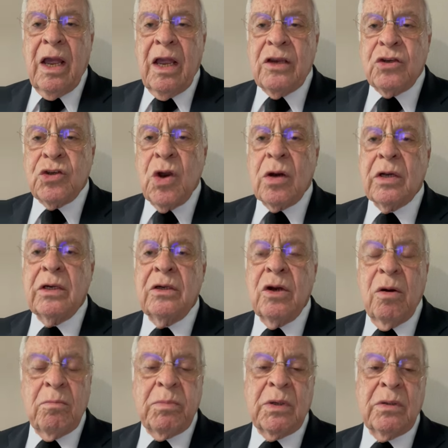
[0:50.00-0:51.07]
a shocking
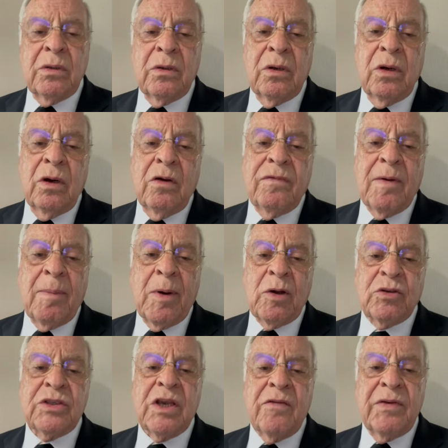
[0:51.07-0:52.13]
number of
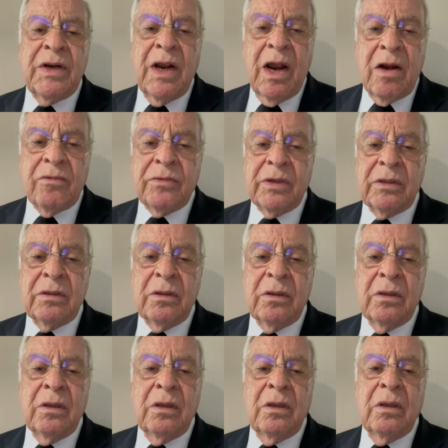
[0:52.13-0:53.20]
about 700
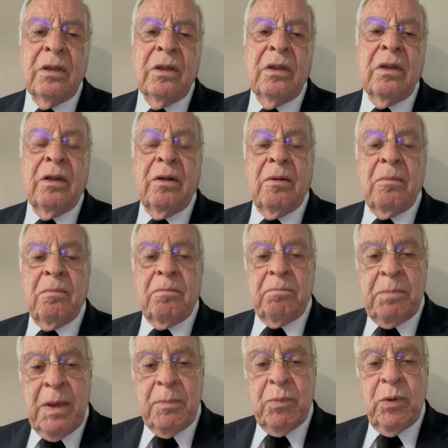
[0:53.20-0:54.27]

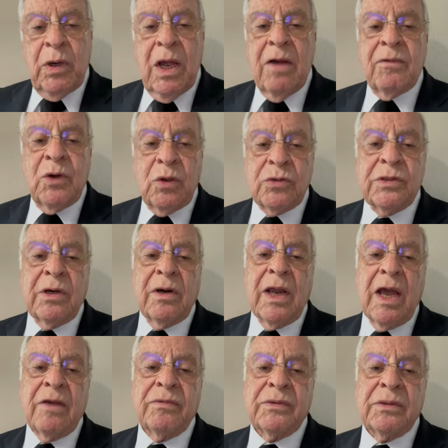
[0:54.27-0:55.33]
people have lost their
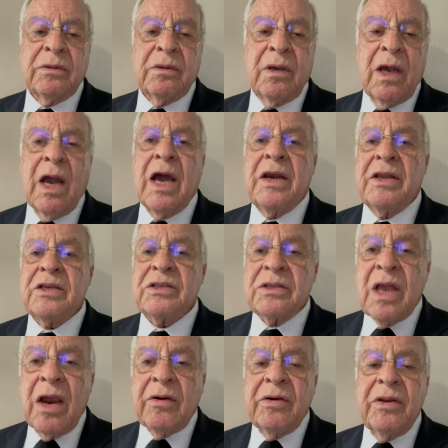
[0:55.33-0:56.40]
lives, and a
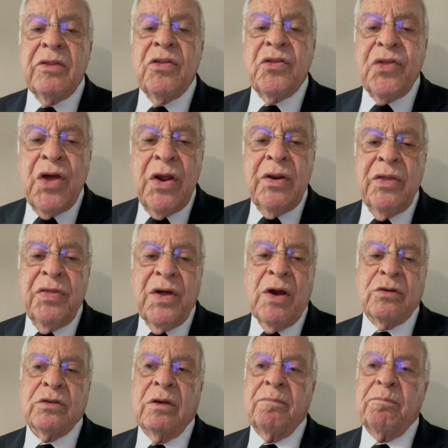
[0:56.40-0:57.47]
staggering
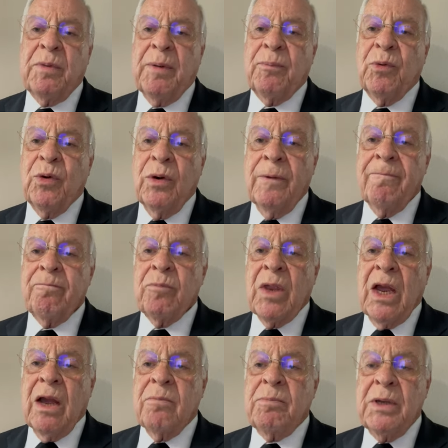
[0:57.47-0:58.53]
30,000 people
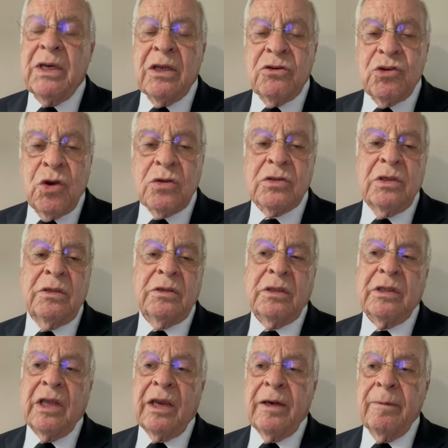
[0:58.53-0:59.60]
have been unjustly
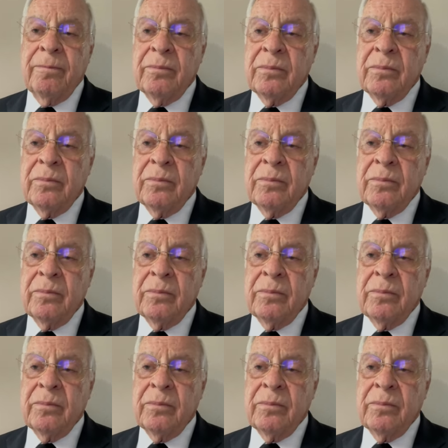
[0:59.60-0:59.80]
detained.